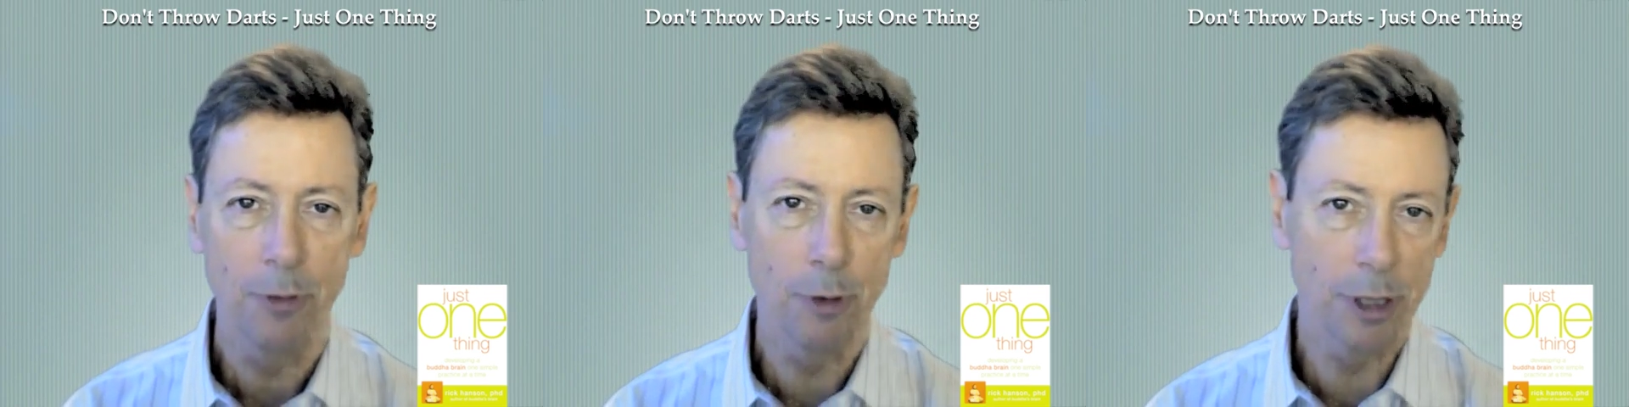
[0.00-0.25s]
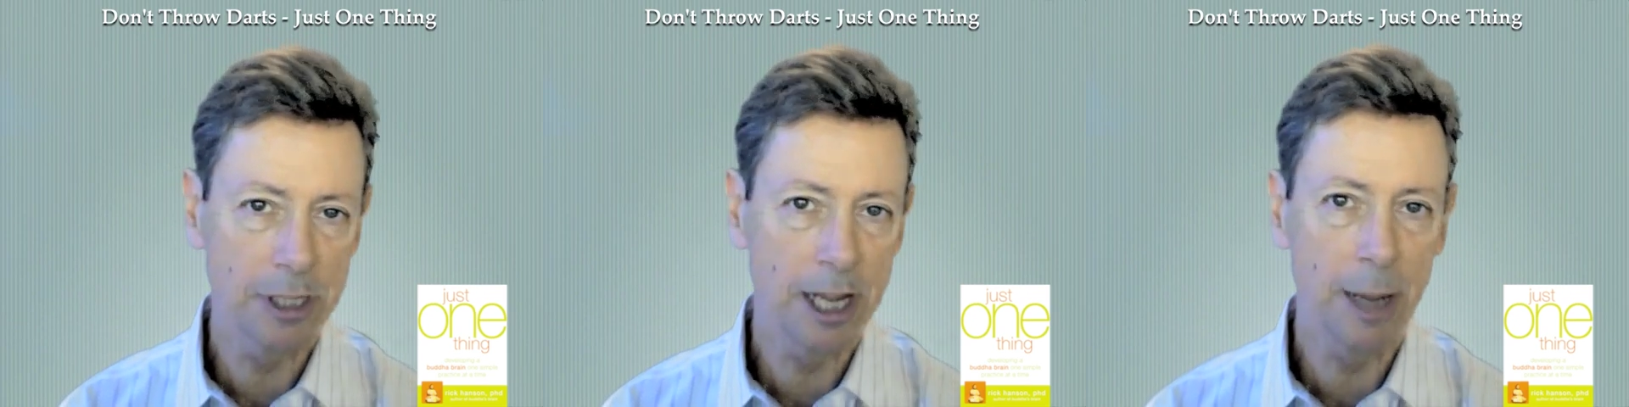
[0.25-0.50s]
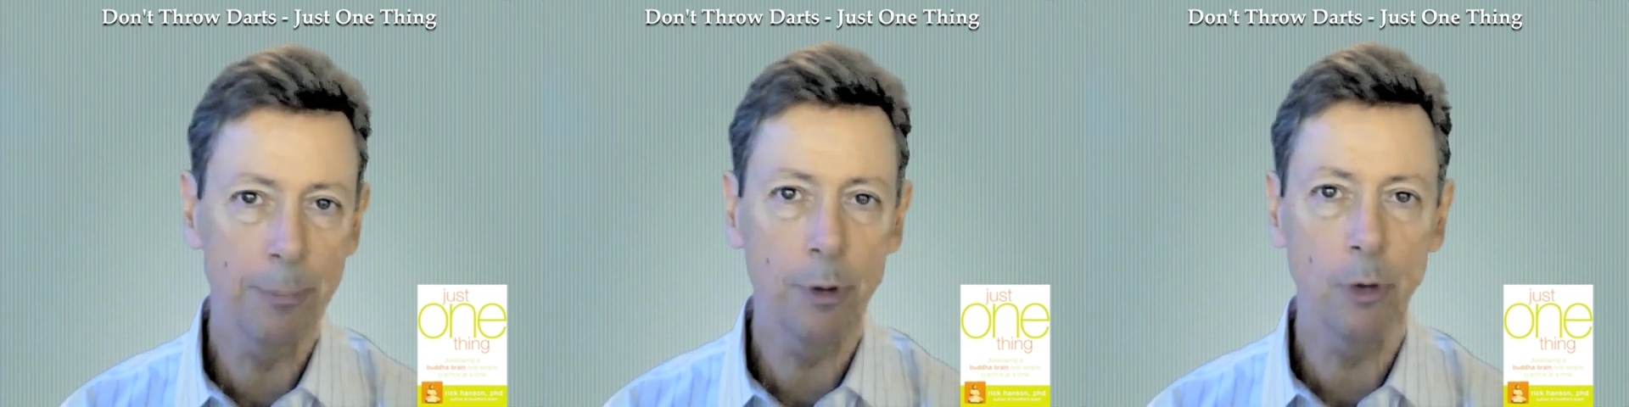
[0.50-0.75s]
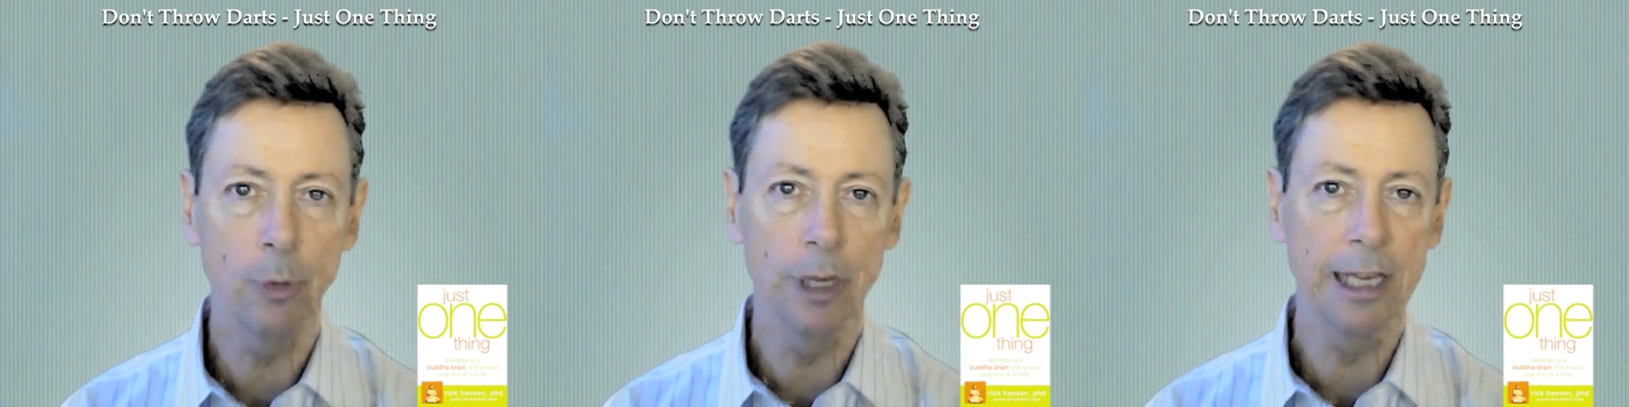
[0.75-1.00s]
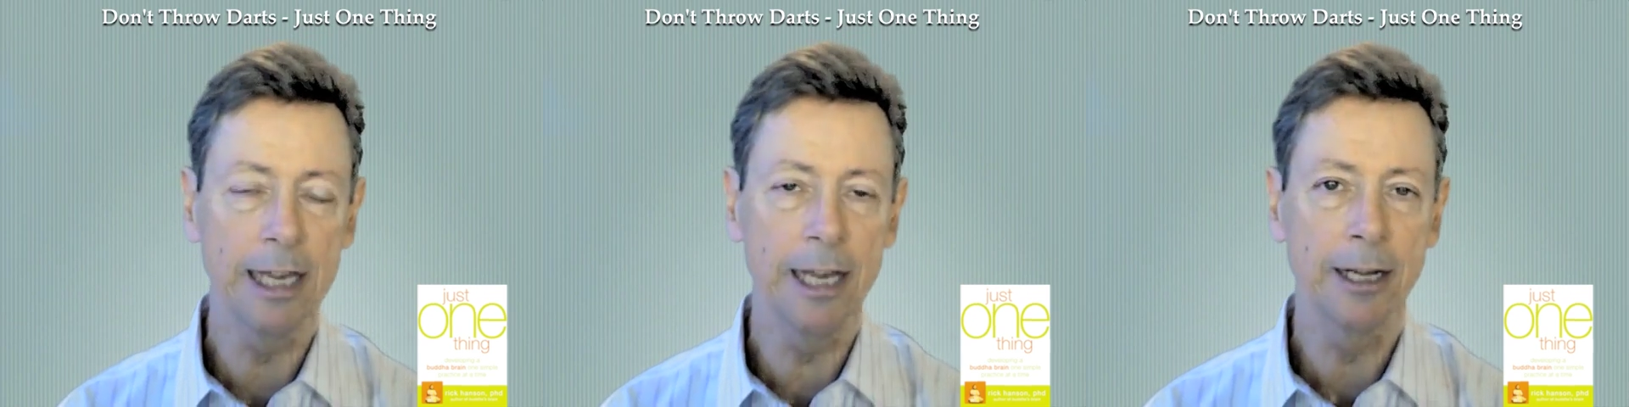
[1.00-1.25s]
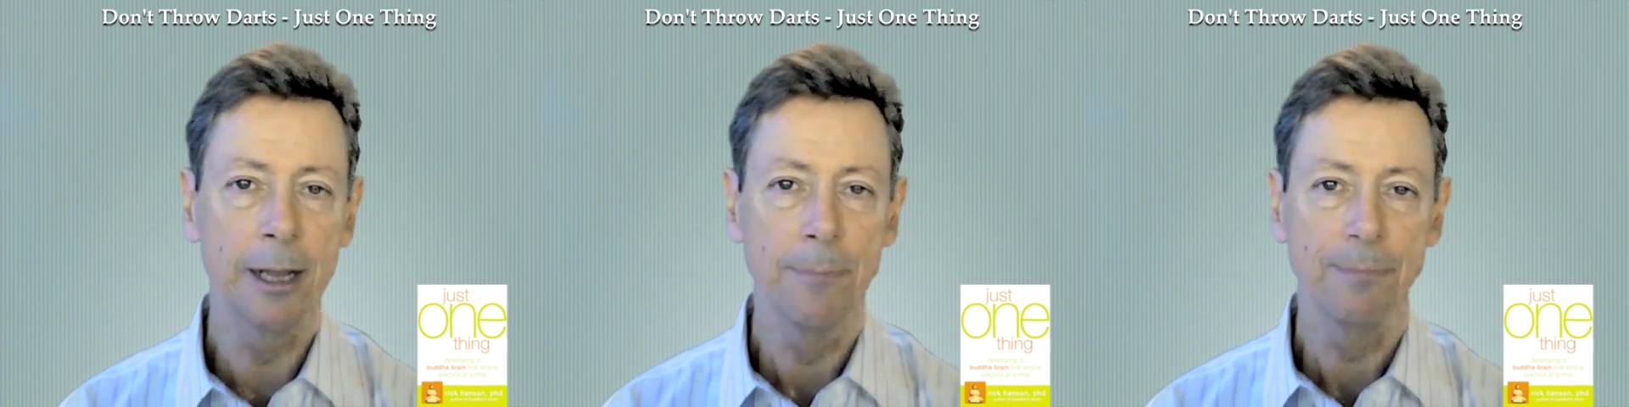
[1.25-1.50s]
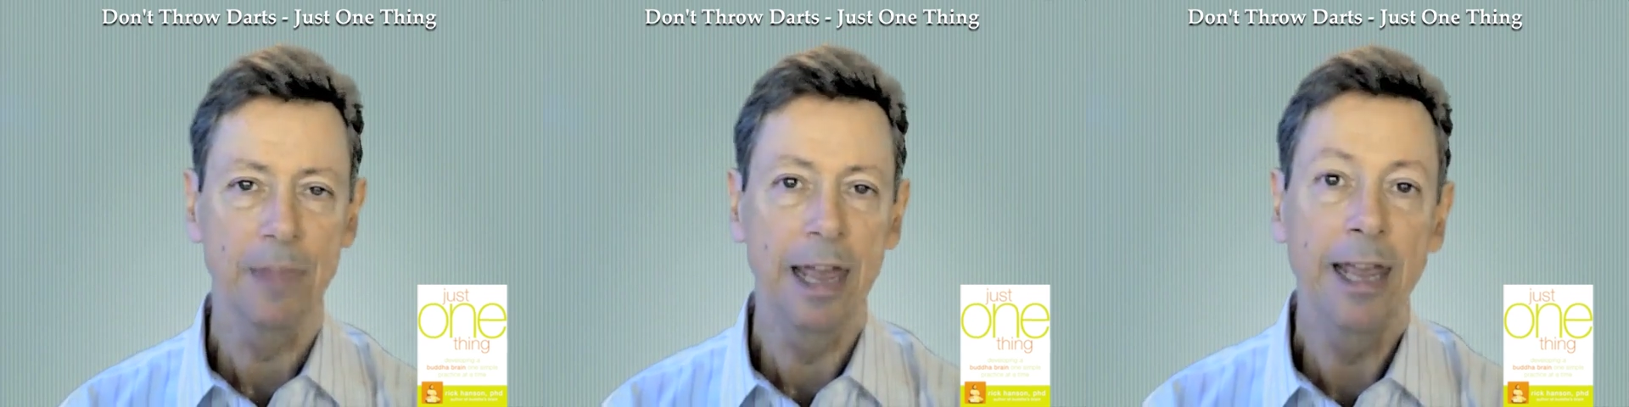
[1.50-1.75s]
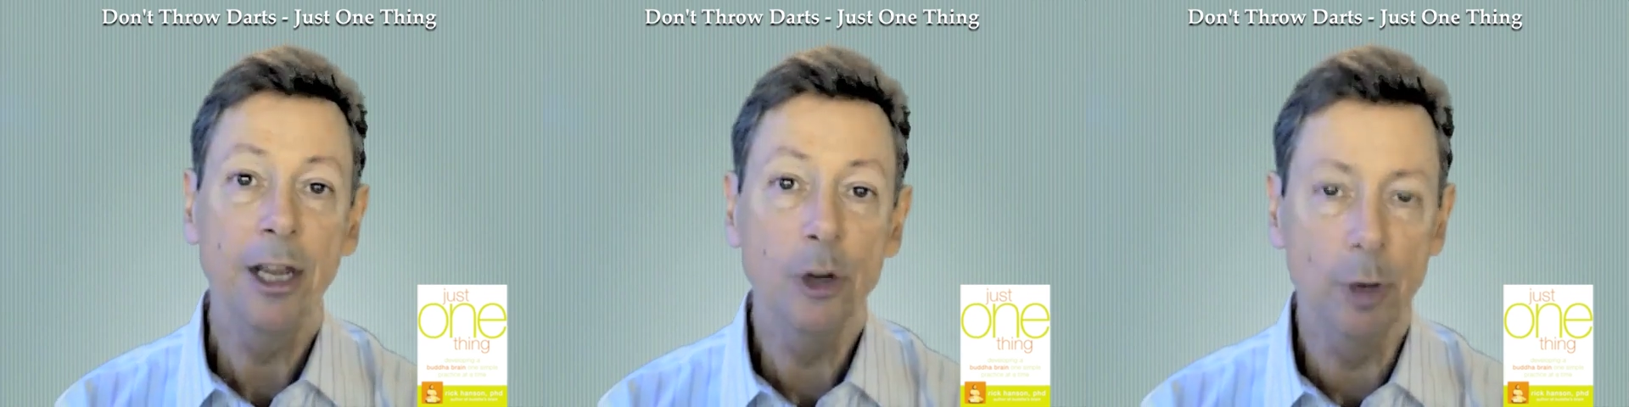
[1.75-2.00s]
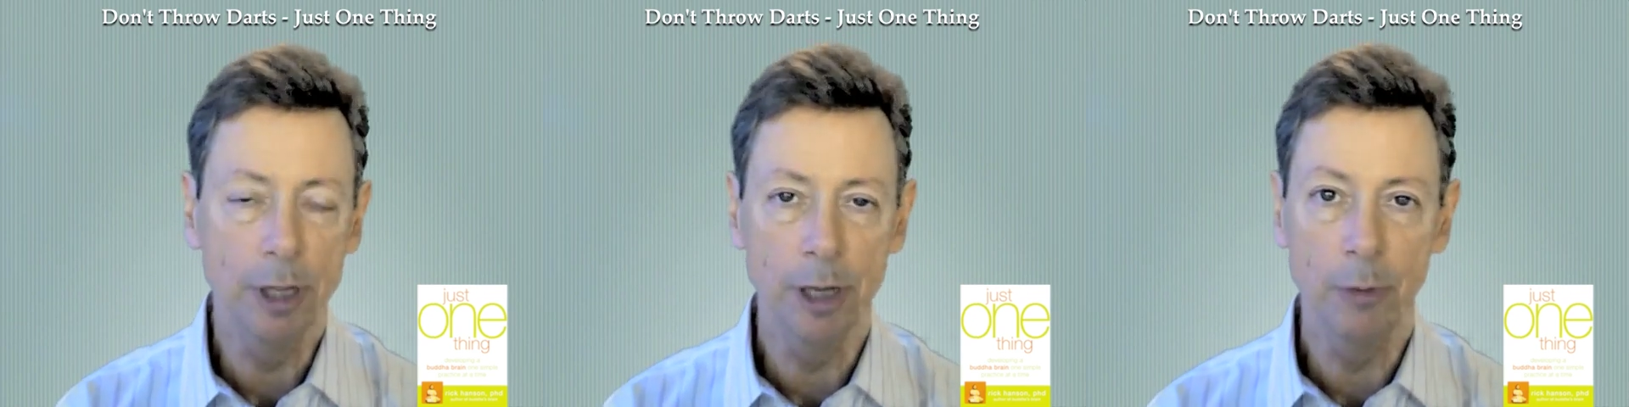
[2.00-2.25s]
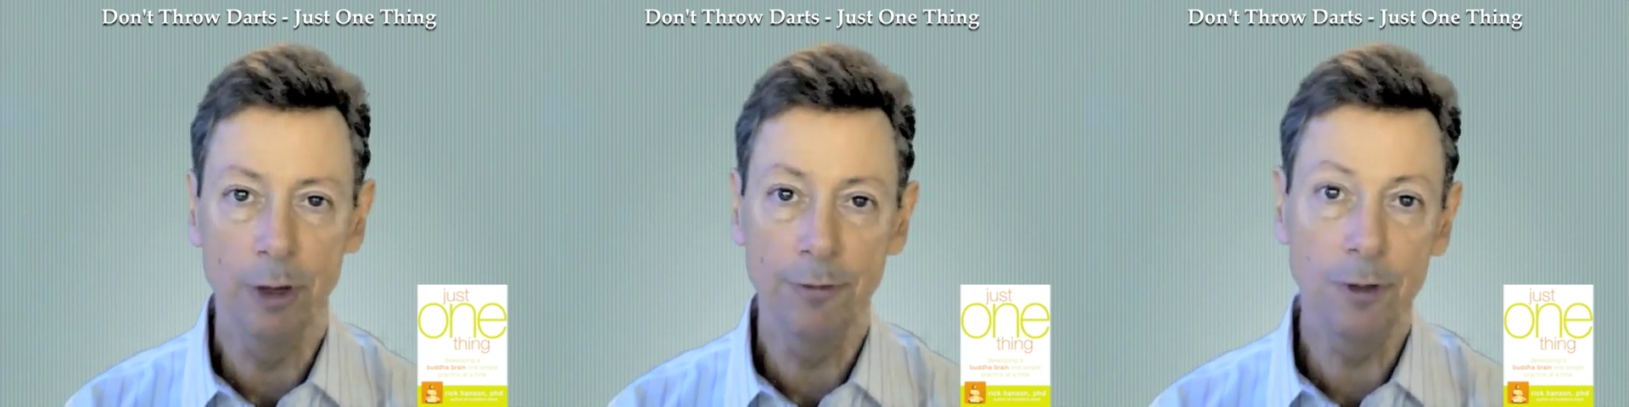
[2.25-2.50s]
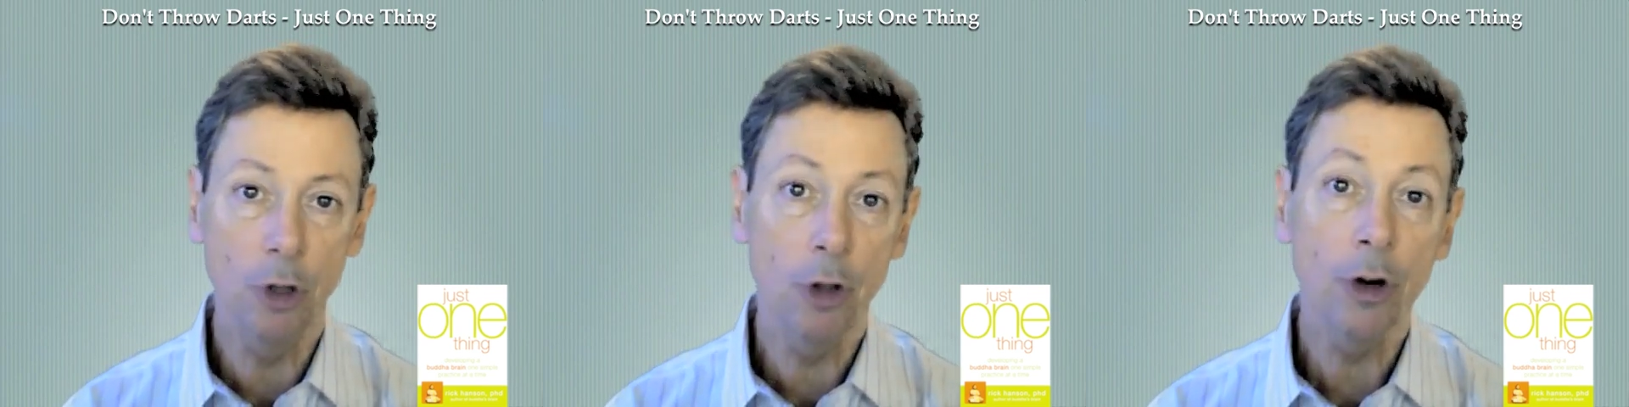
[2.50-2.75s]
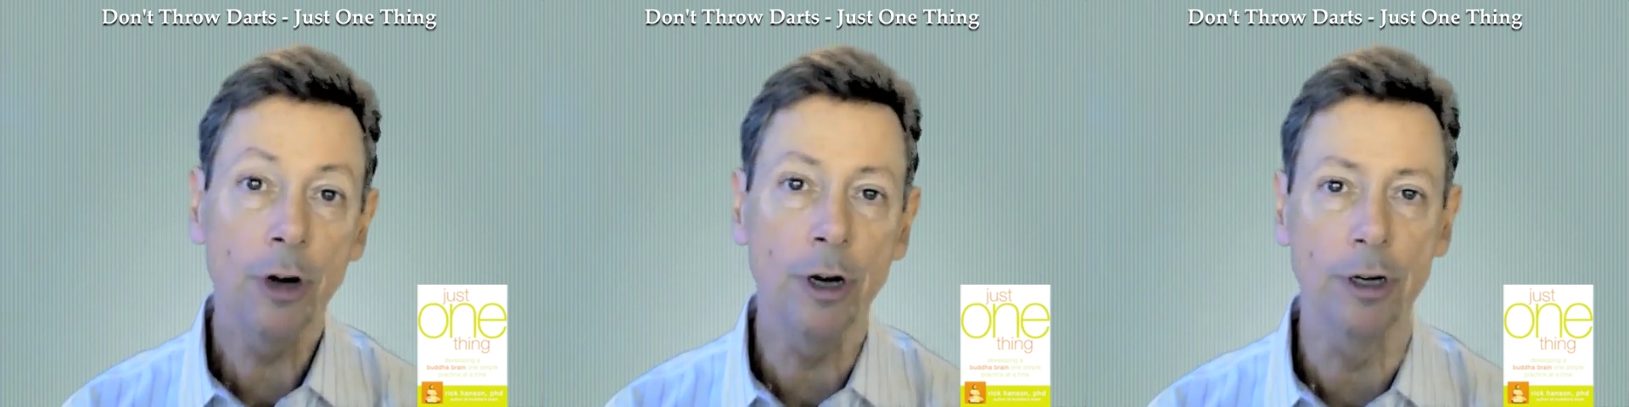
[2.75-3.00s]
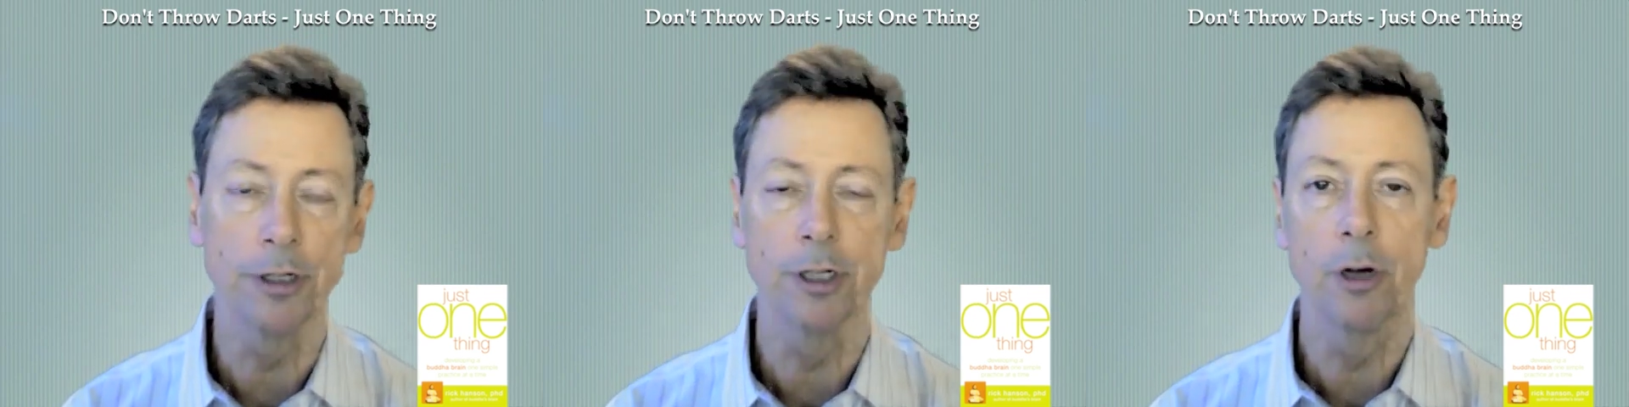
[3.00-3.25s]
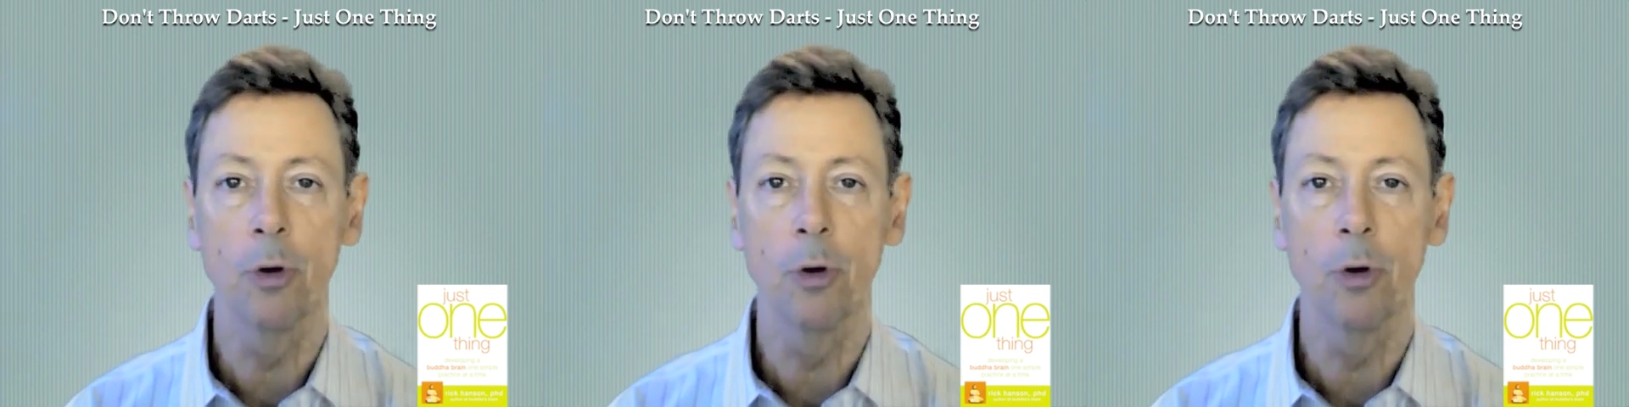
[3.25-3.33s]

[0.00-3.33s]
For example, we get angry that we feel hurt,